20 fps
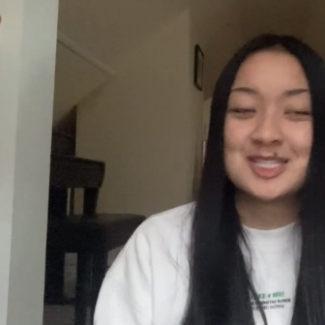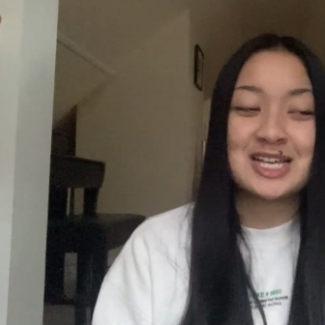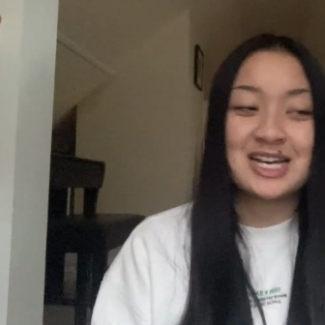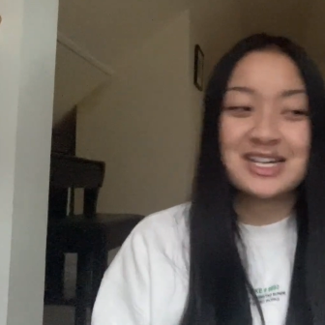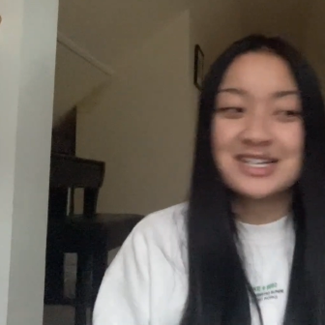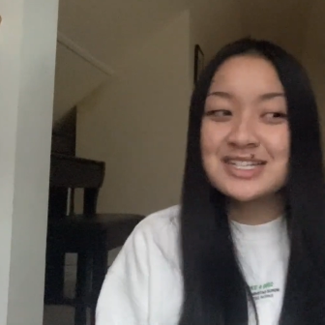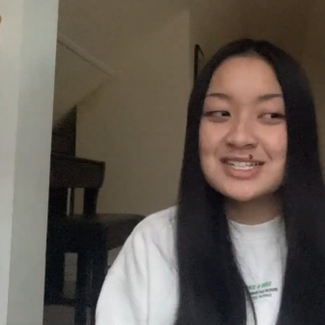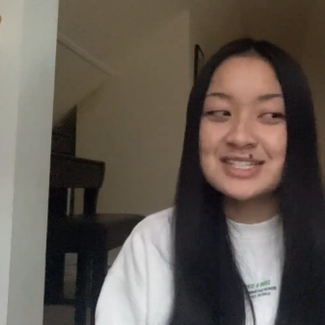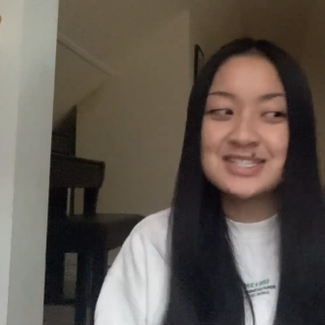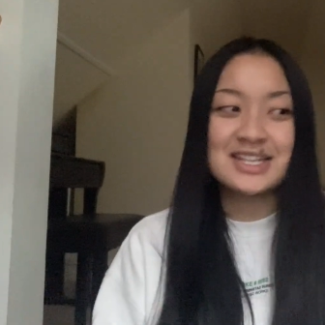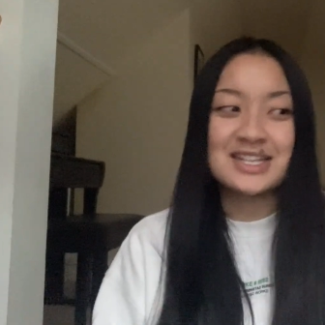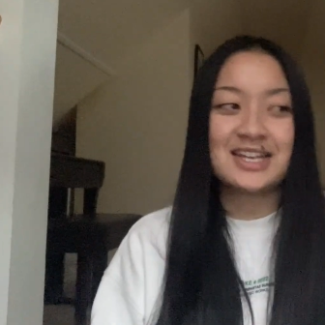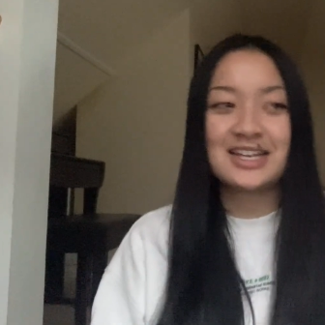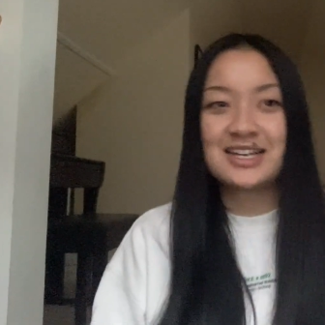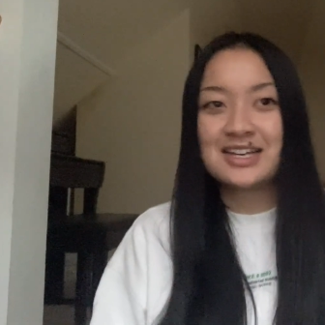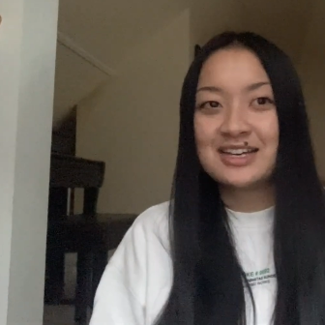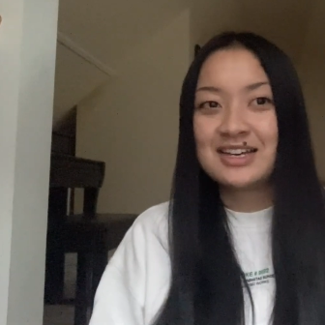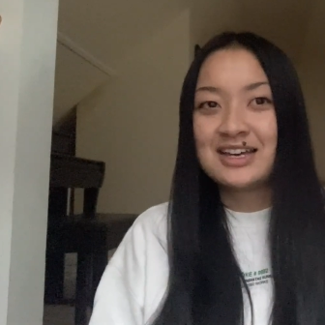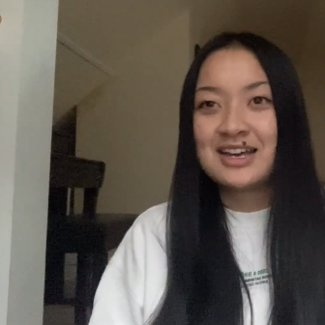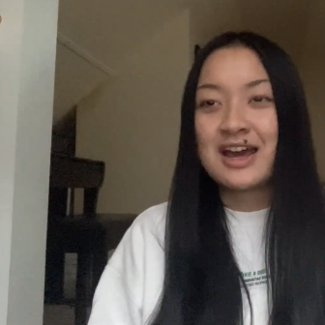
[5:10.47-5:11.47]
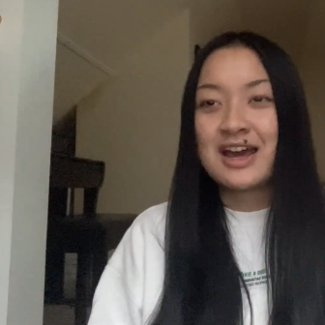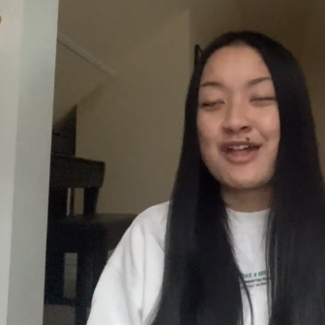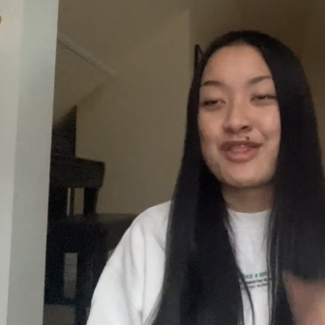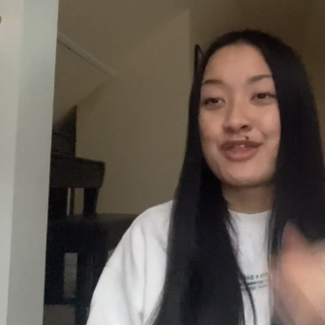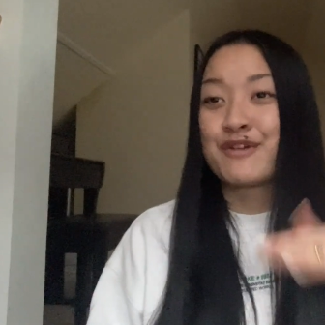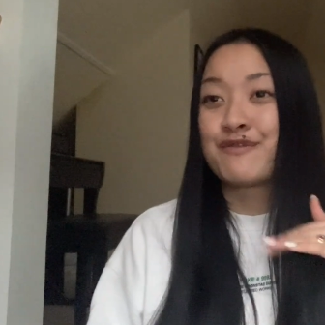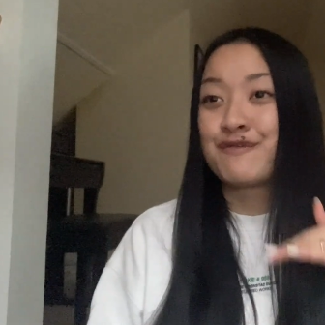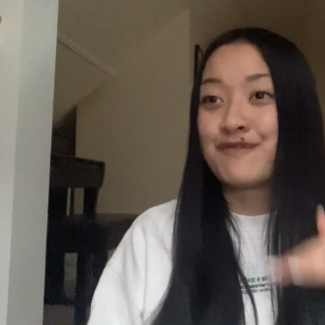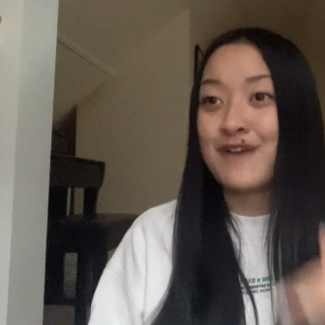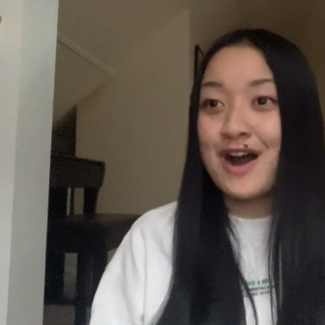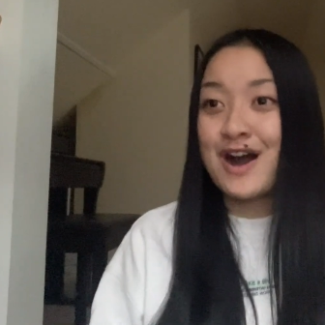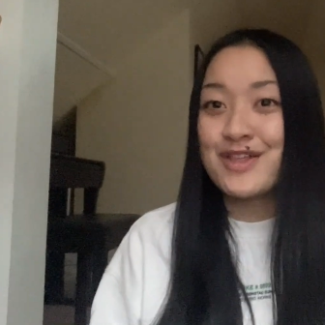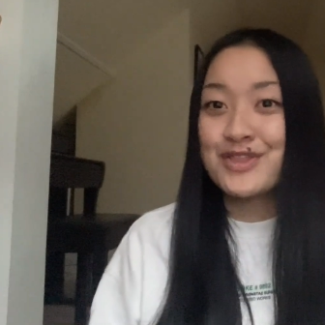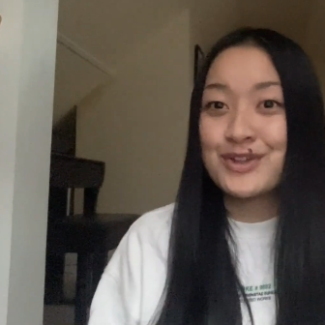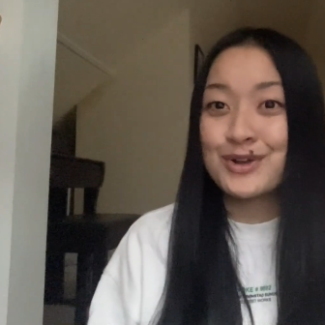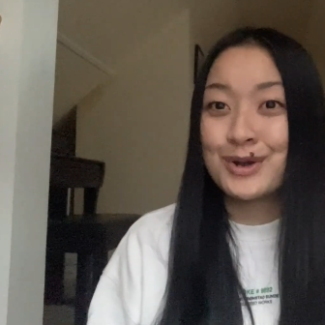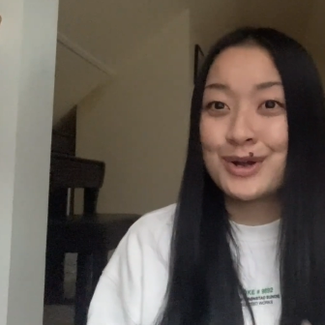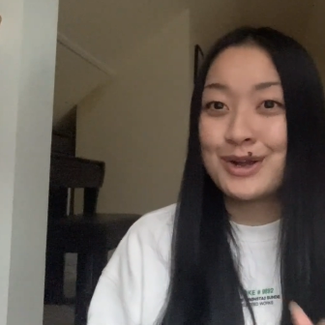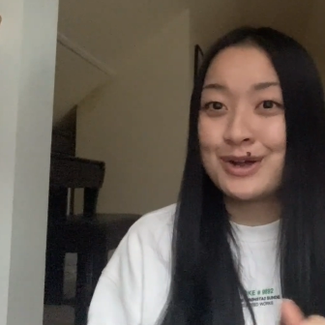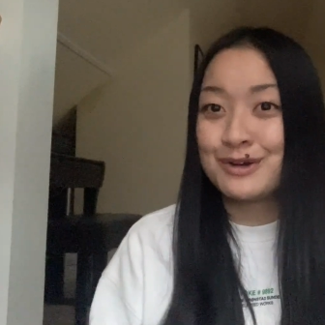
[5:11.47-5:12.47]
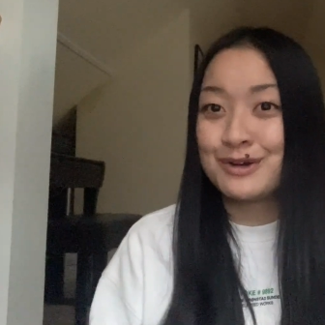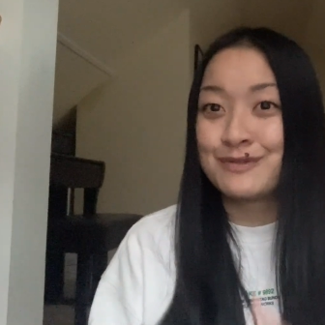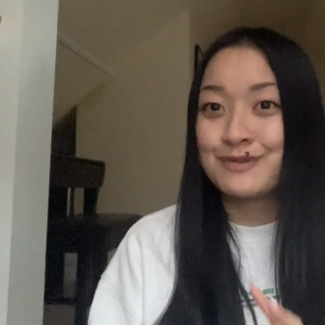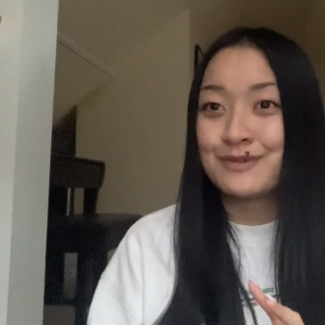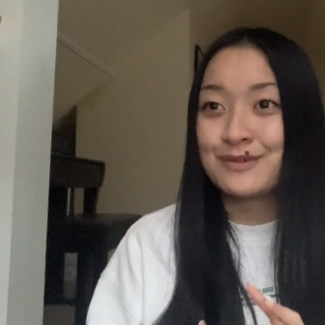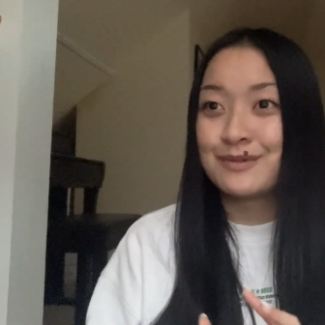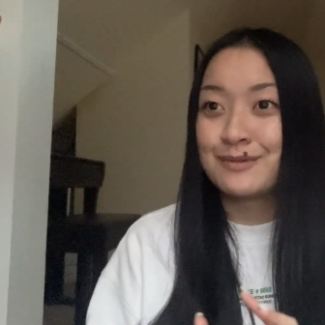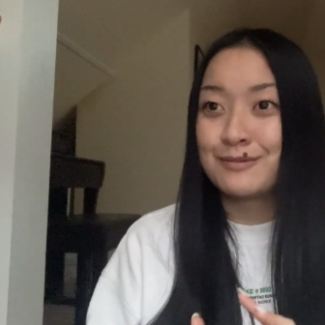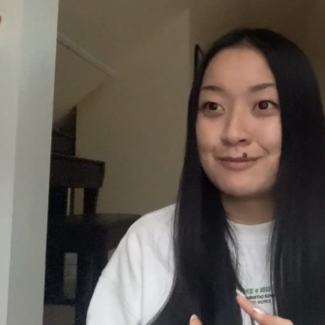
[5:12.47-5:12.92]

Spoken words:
That is like the father of